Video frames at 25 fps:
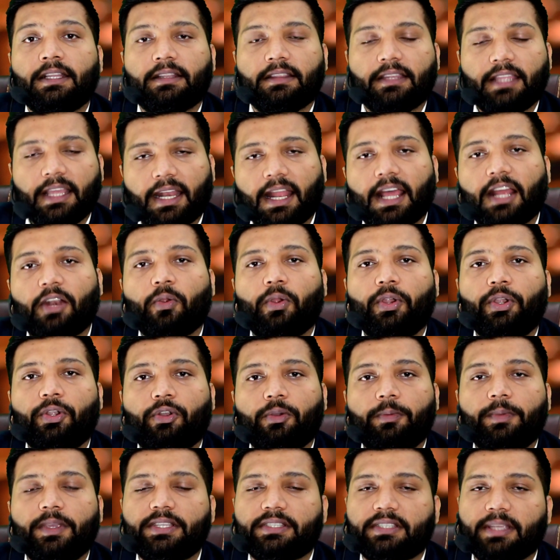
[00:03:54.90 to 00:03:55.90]
There are going
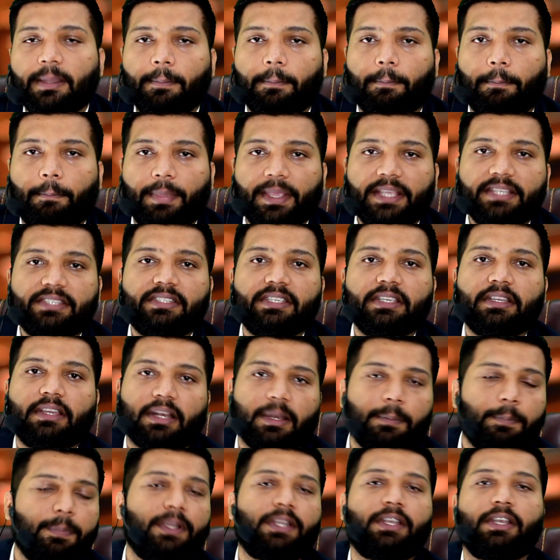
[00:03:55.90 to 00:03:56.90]
to be some basic
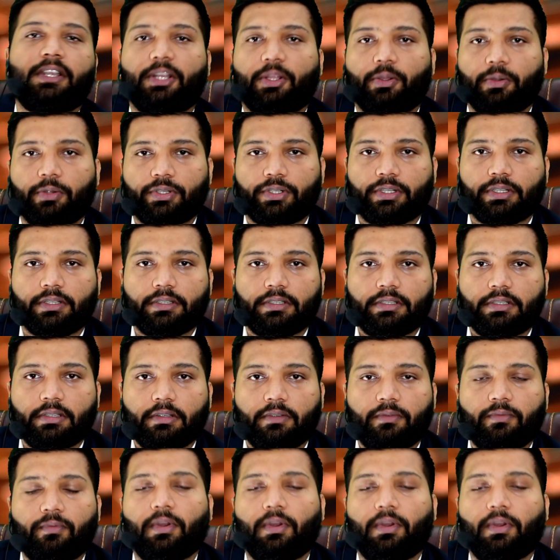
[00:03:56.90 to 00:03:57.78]
repeated questions.